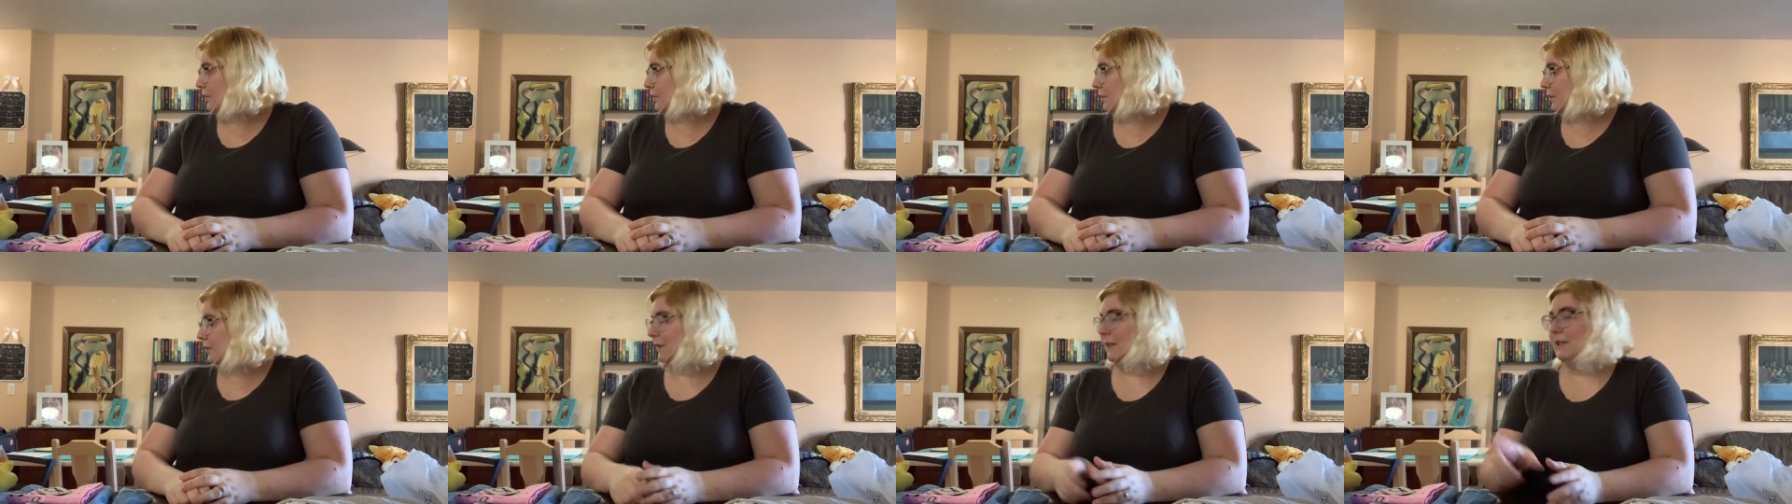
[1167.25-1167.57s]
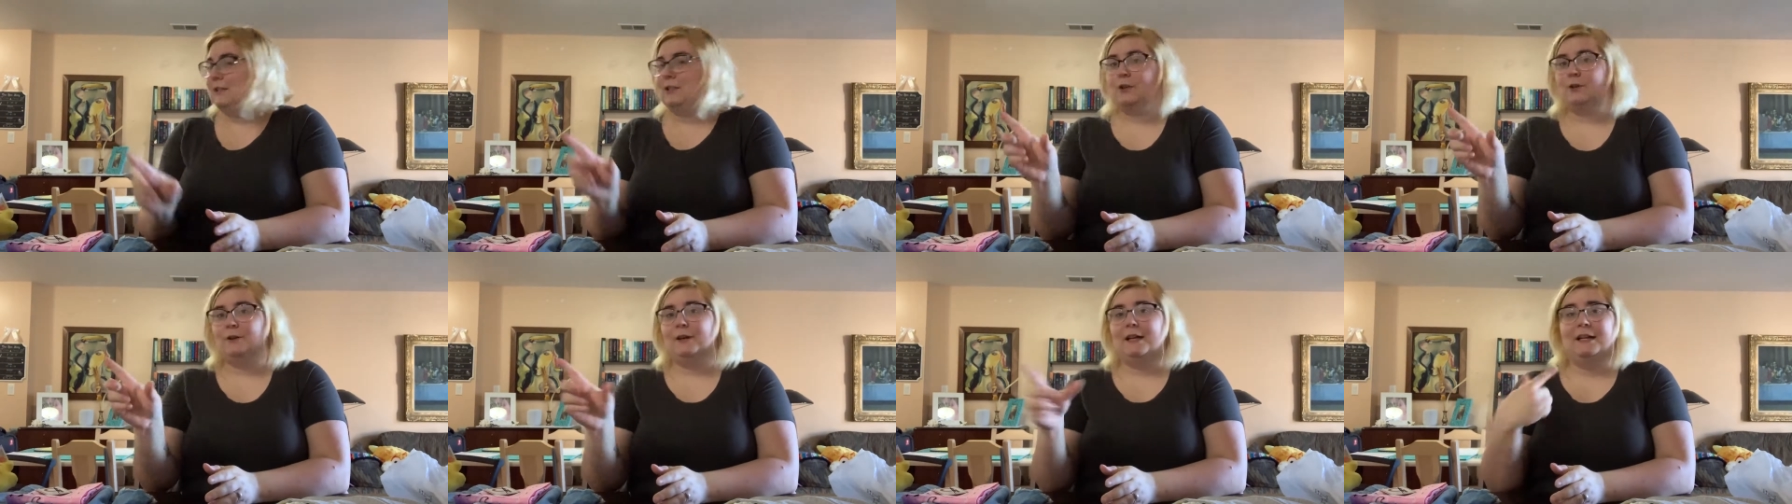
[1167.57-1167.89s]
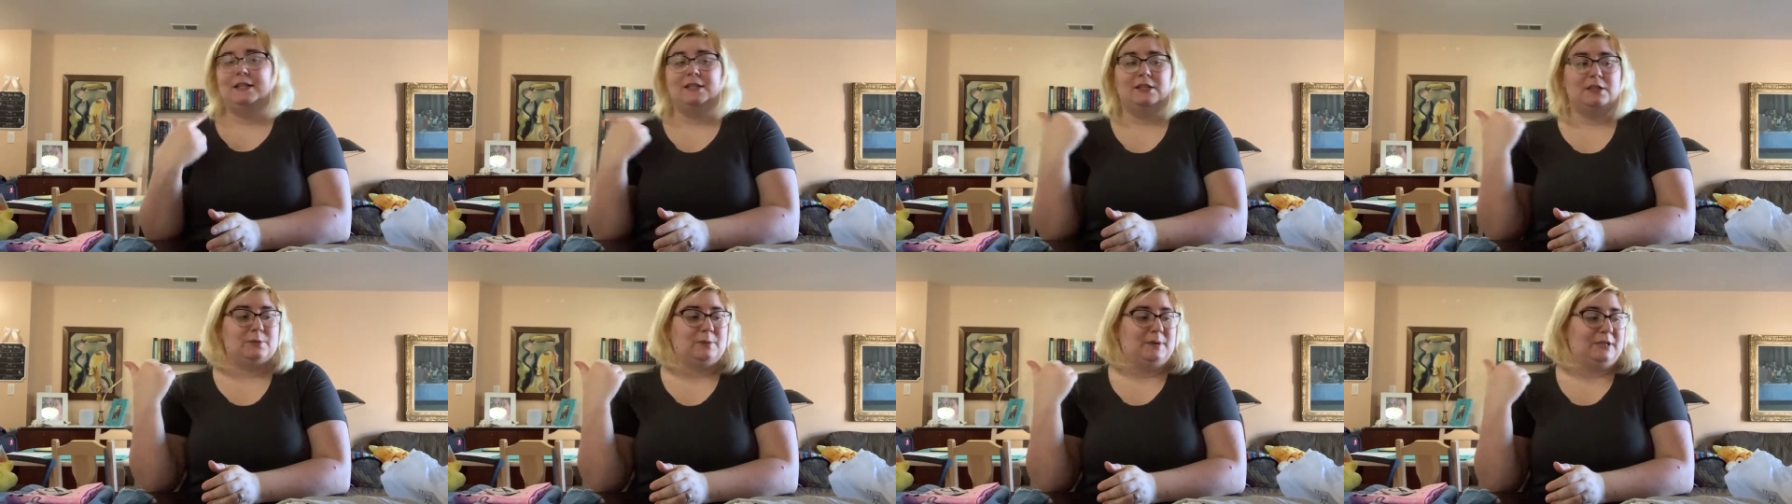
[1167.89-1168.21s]
So let's go
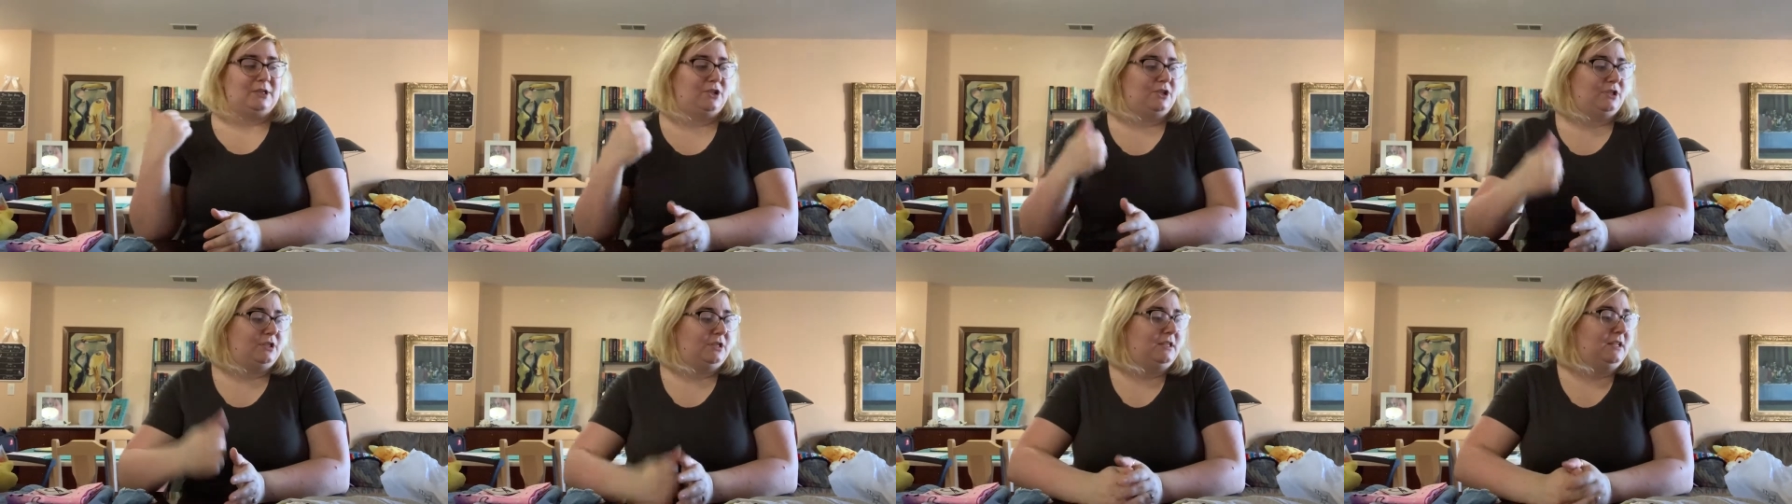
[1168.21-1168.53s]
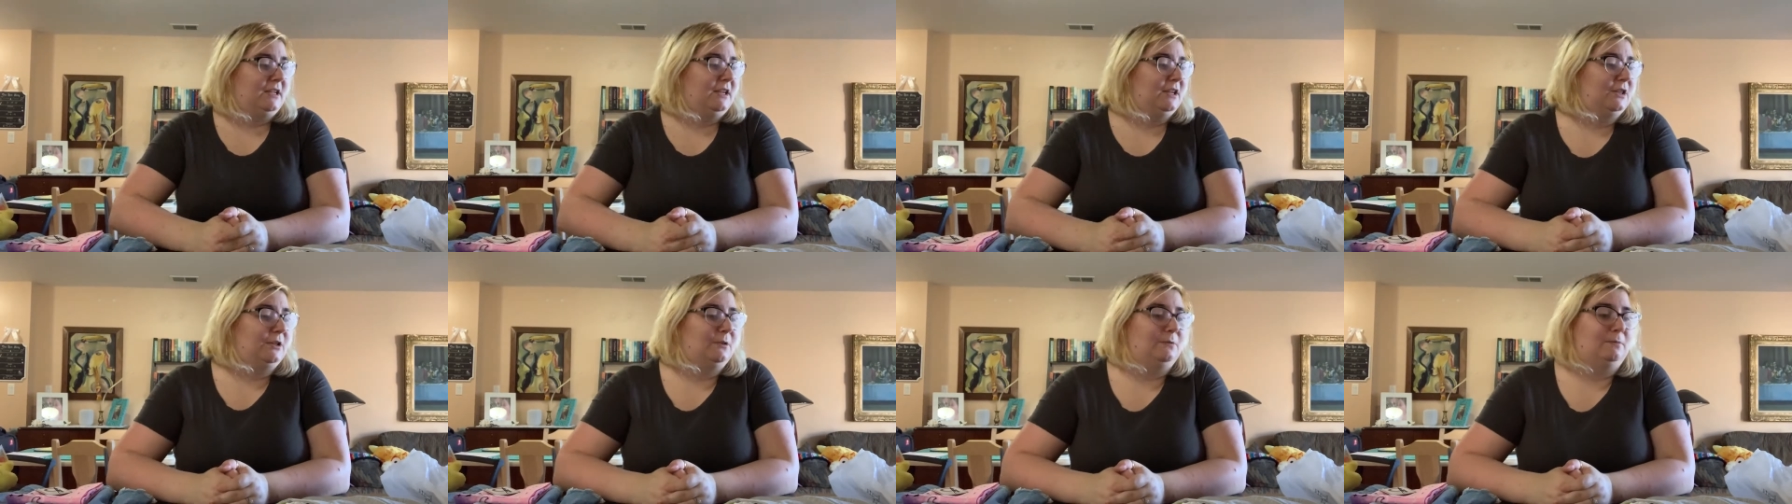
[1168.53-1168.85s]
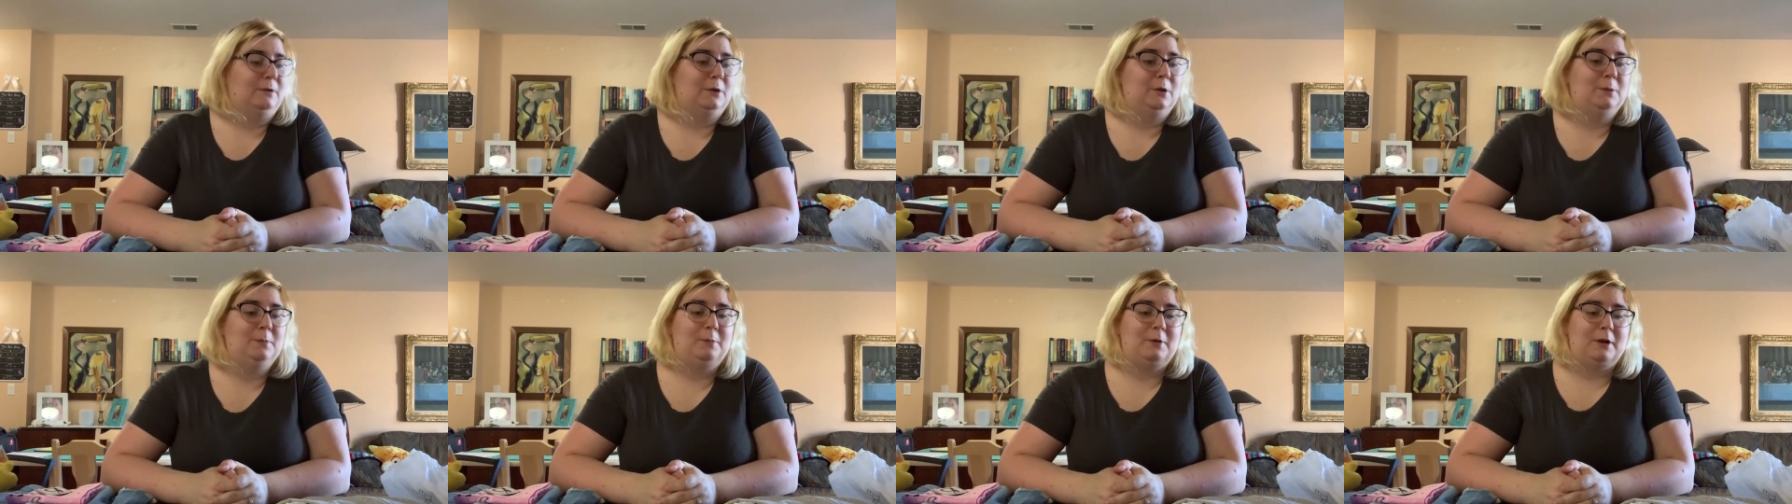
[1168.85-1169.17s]
ahead and switch to the other
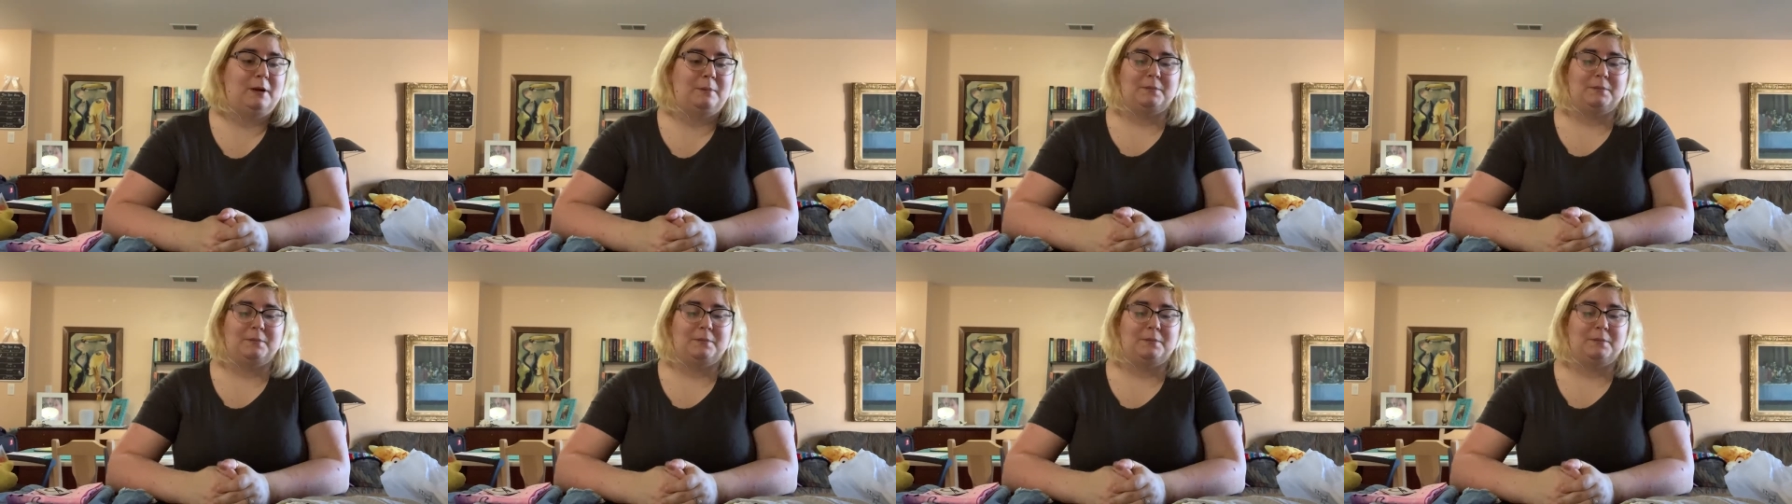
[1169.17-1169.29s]
room where